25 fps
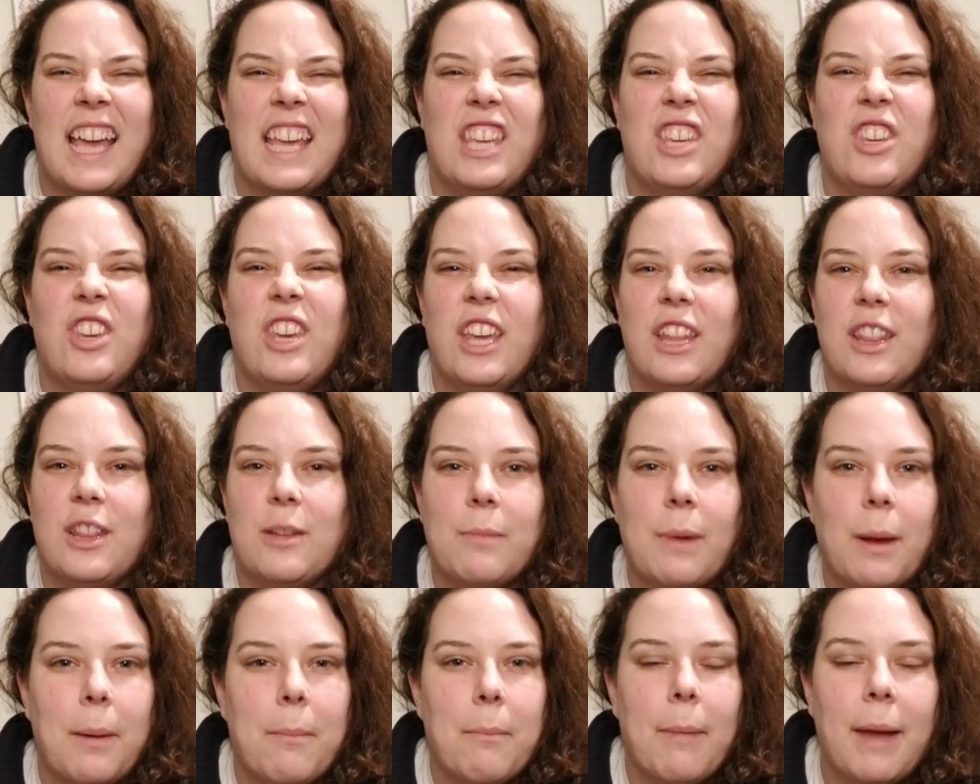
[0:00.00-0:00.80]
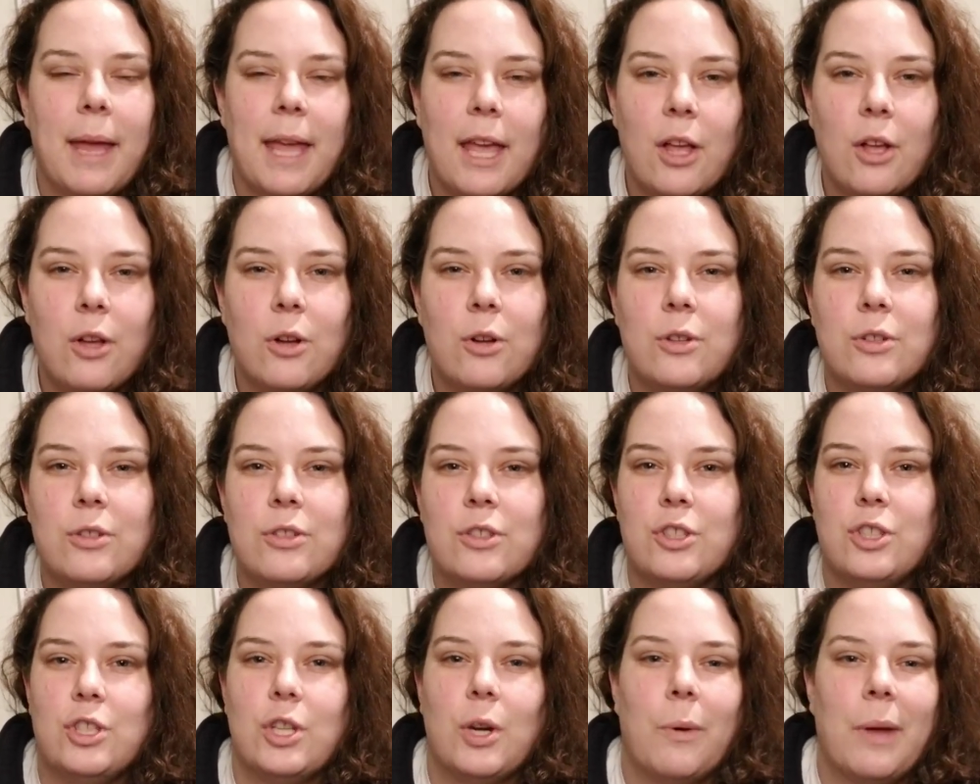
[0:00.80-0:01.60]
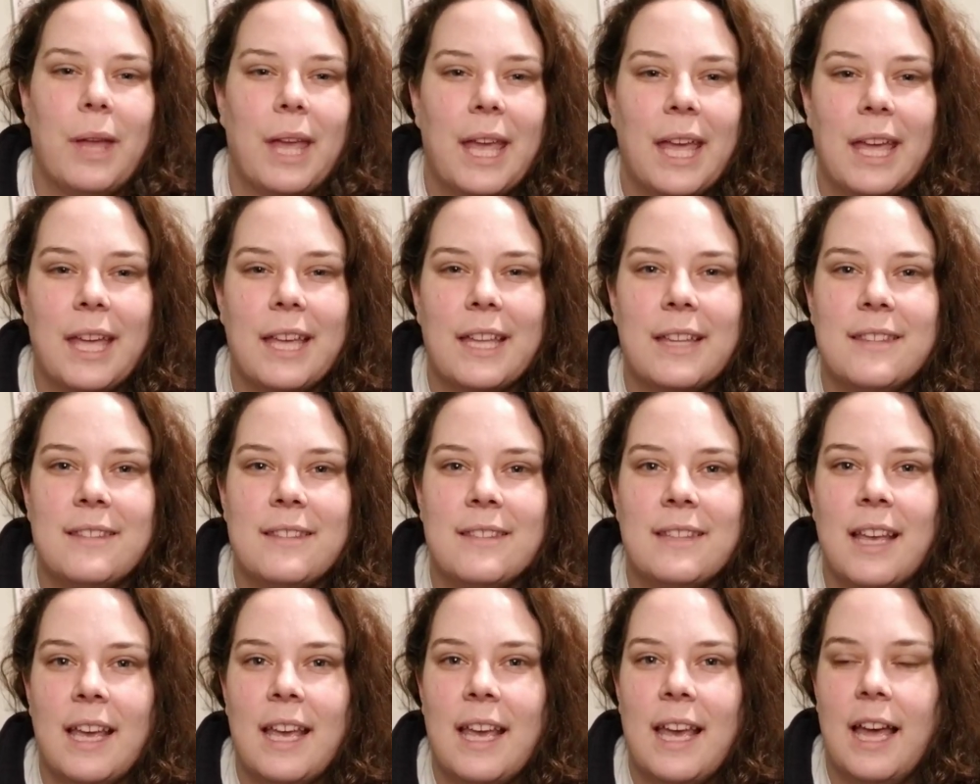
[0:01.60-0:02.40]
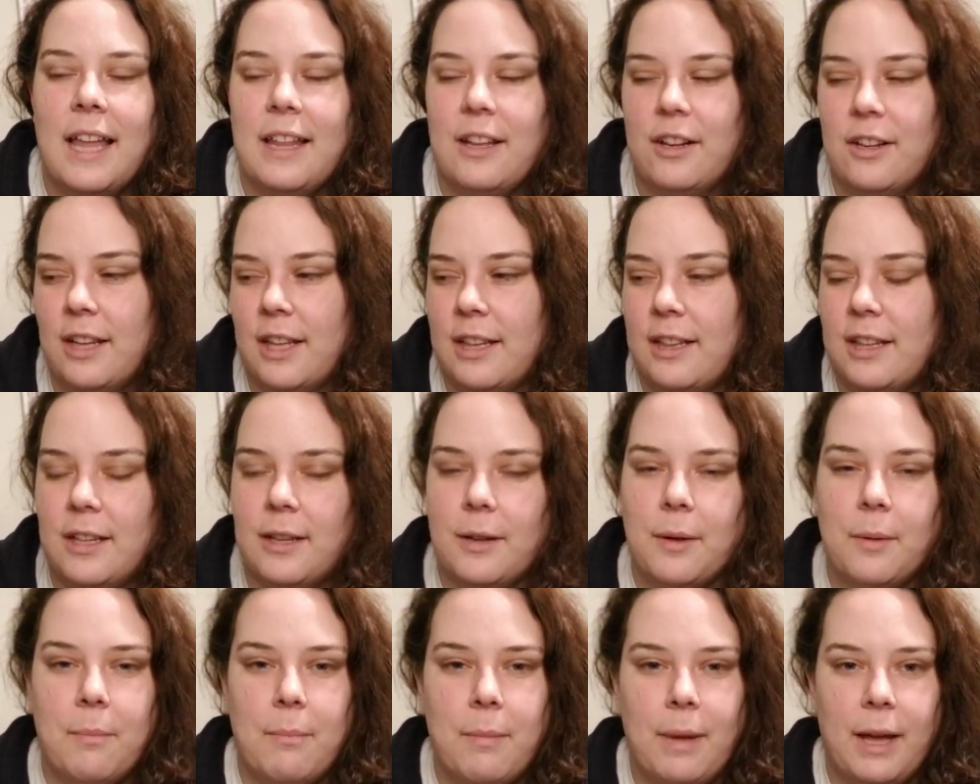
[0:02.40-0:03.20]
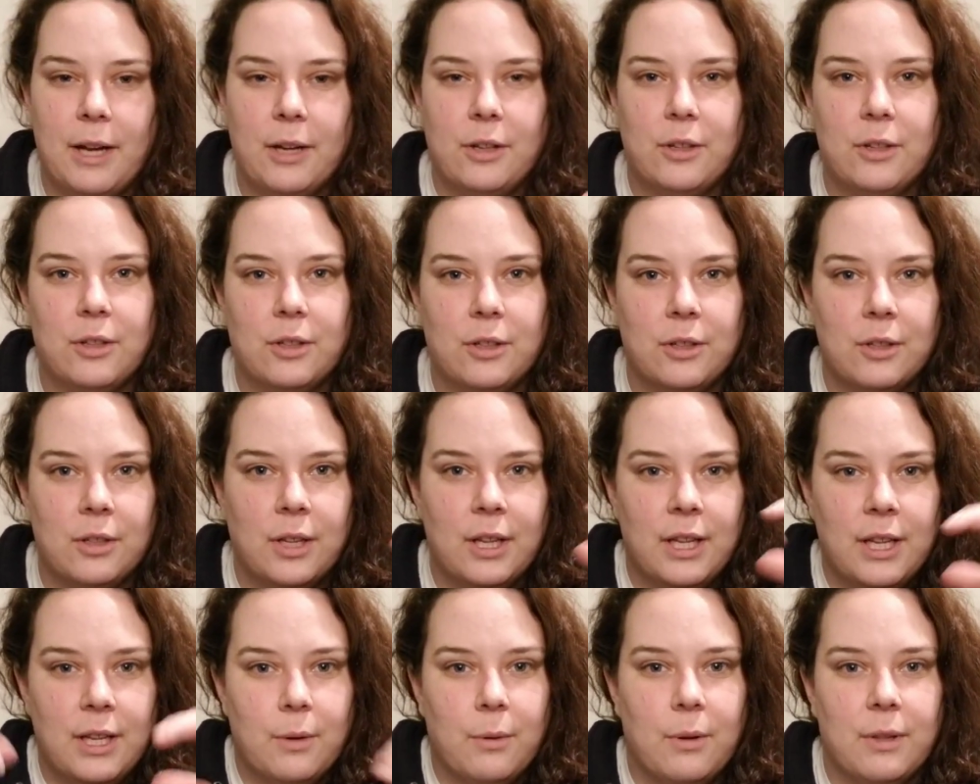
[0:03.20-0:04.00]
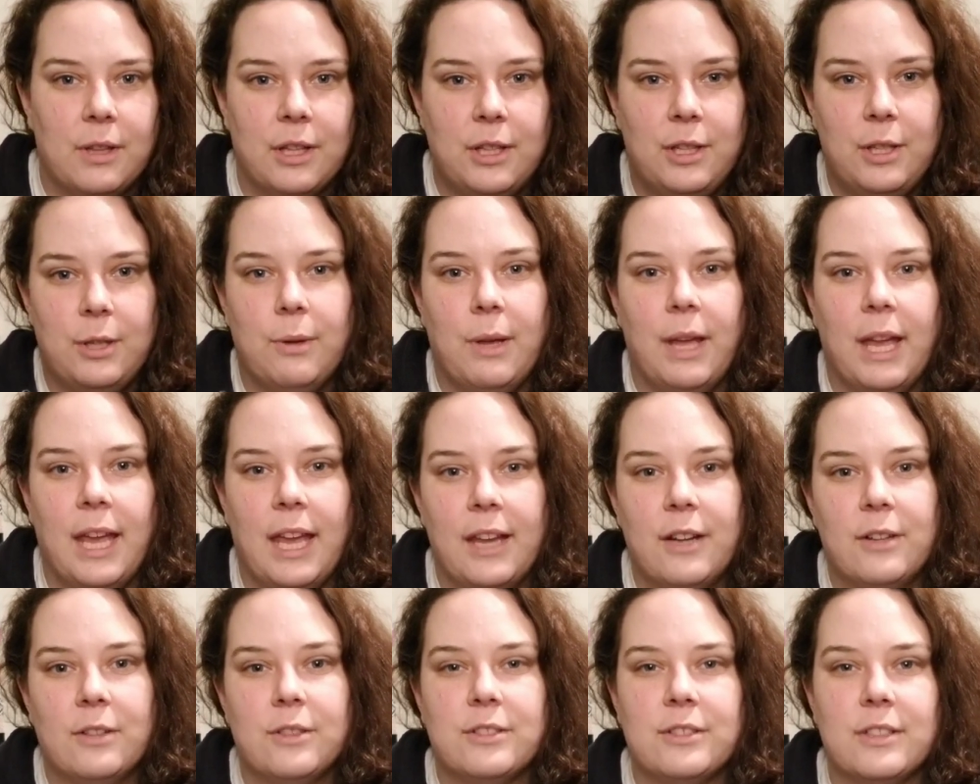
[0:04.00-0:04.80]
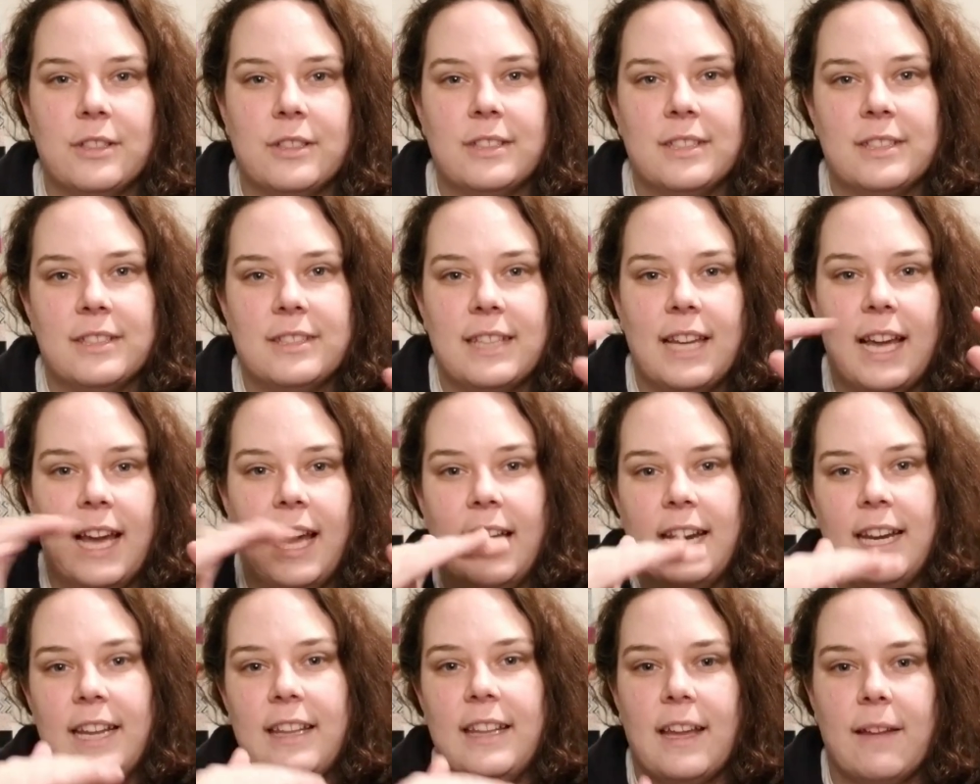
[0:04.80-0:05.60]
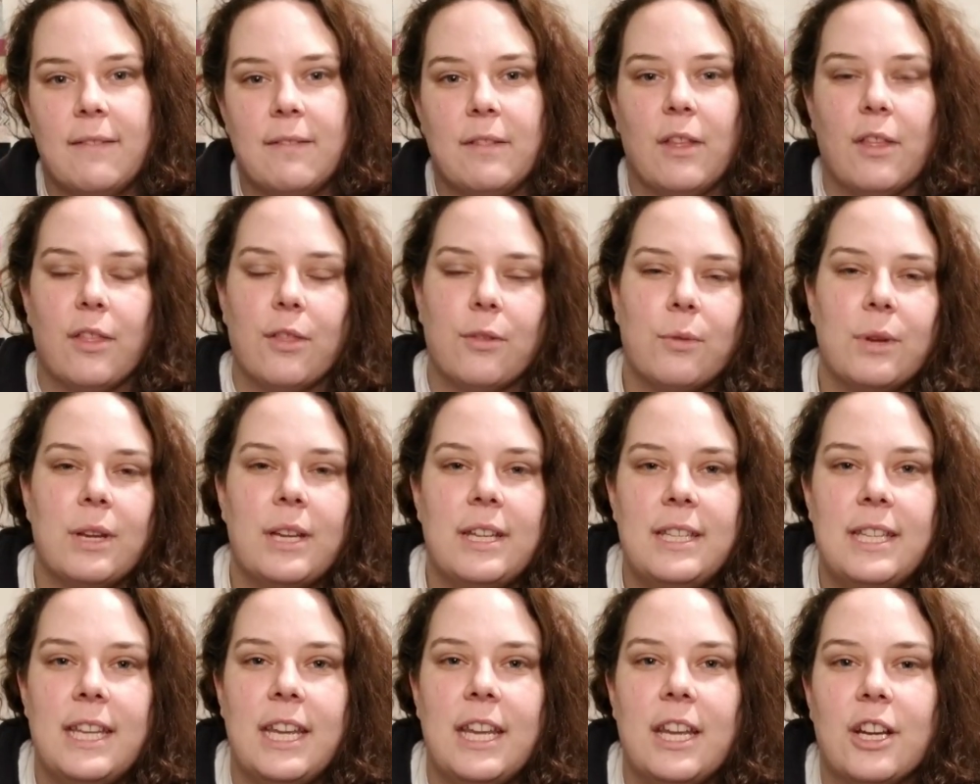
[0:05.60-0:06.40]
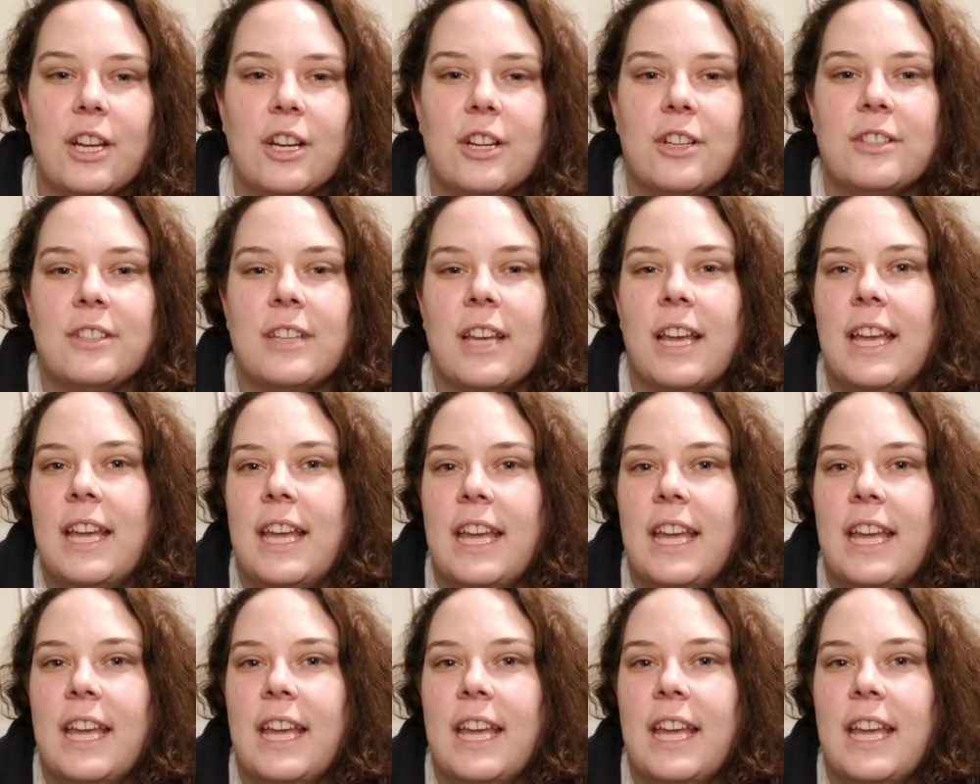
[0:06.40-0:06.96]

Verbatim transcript: You get them at Michael's, Joann's. They're like the metal with the two handles on the side and they have the three tiers.